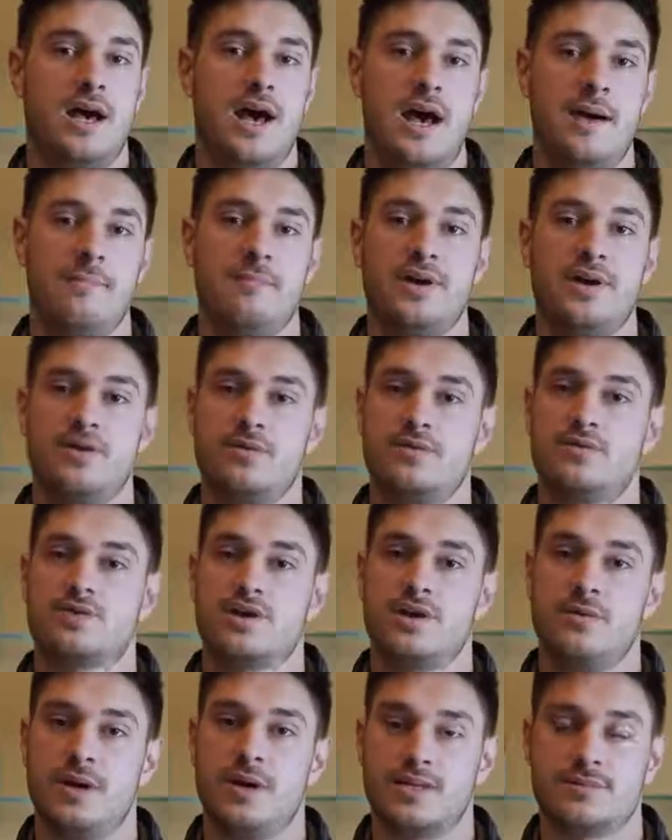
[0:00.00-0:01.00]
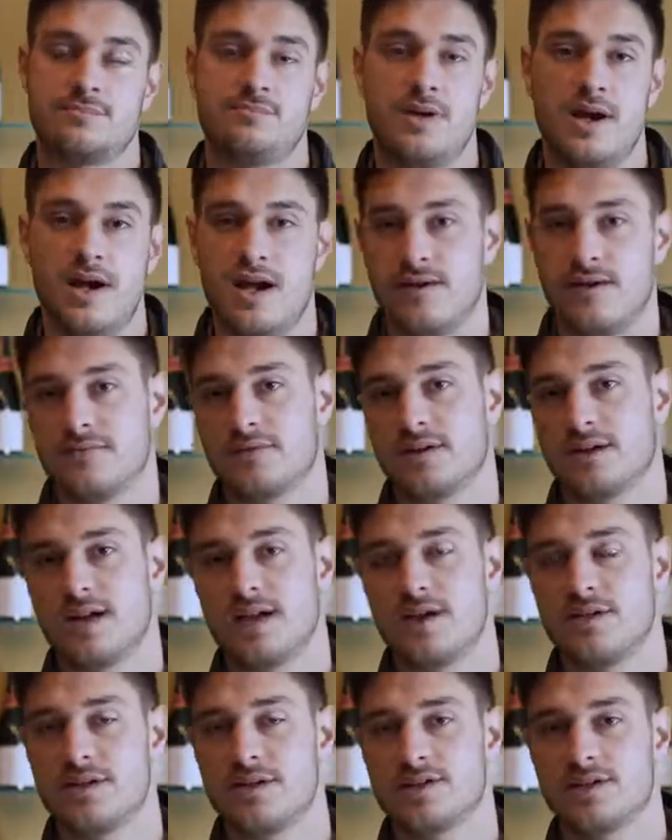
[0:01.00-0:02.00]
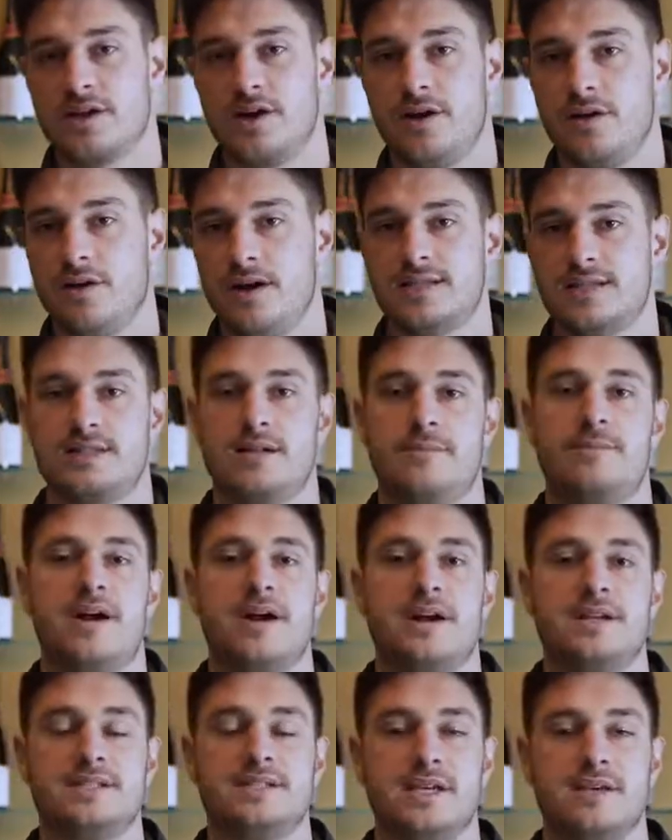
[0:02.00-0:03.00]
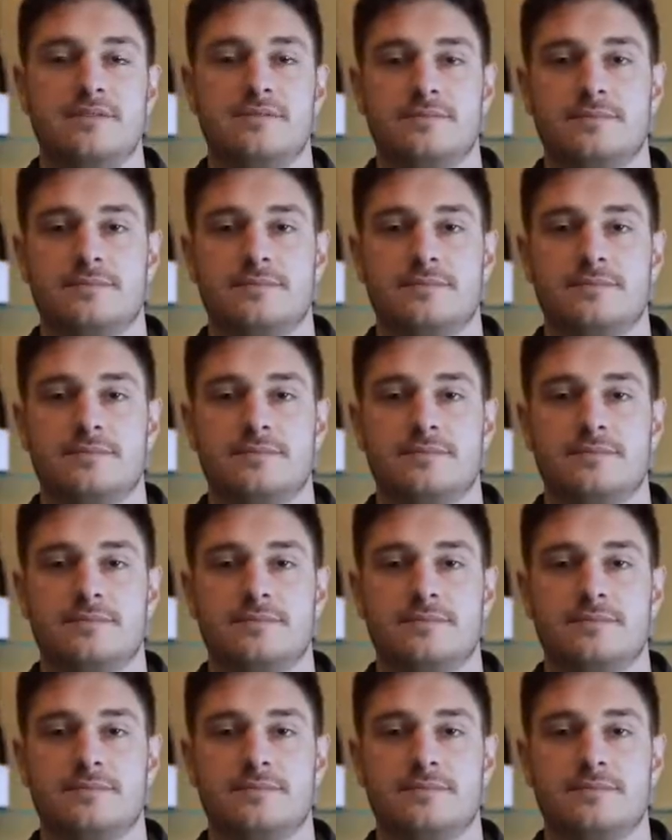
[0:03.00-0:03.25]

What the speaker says: but it also works perfectly on its own as an aperitif.